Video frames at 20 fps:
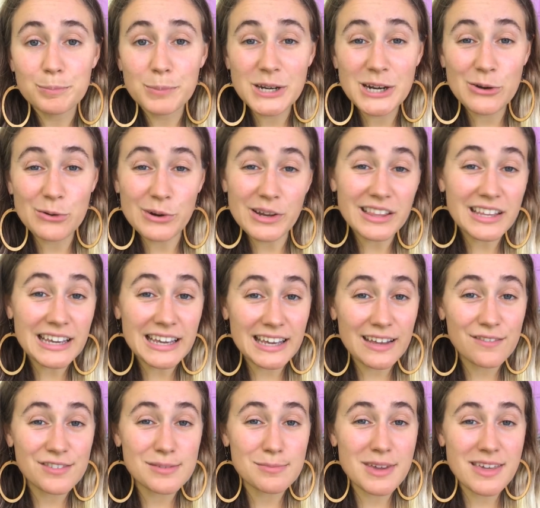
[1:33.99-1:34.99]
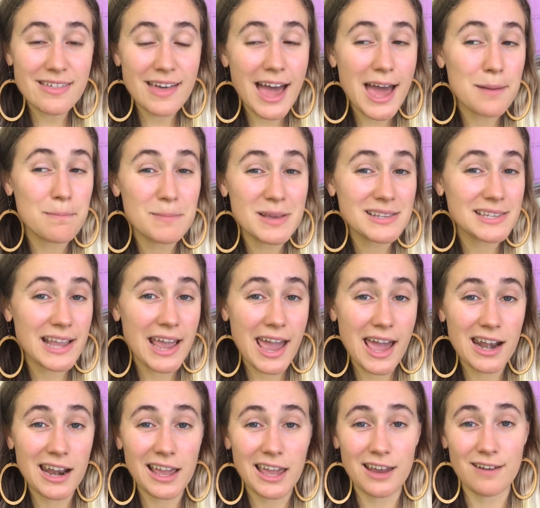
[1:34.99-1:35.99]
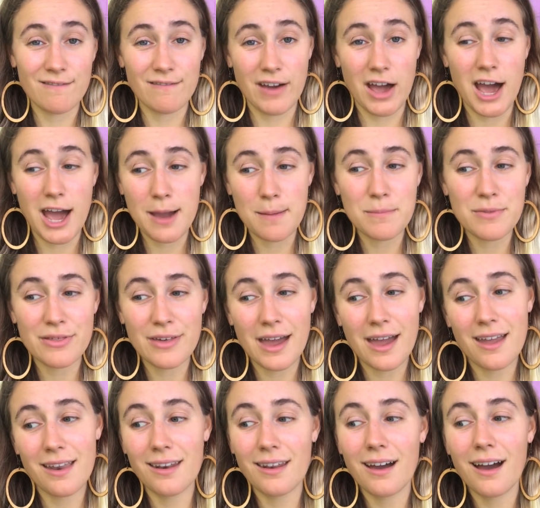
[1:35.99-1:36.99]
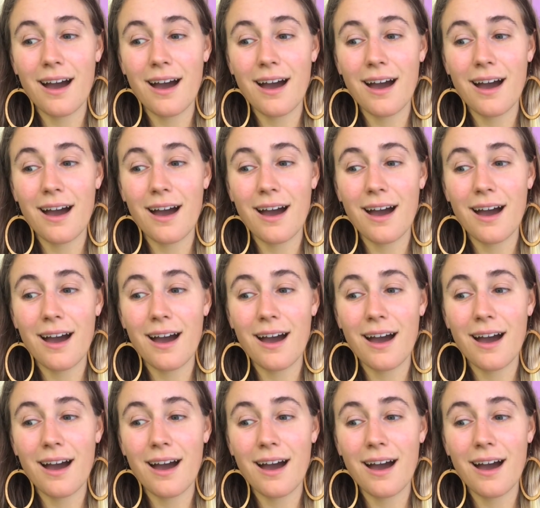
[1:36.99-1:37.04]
but it really gives me that Miss Hannigan vibe that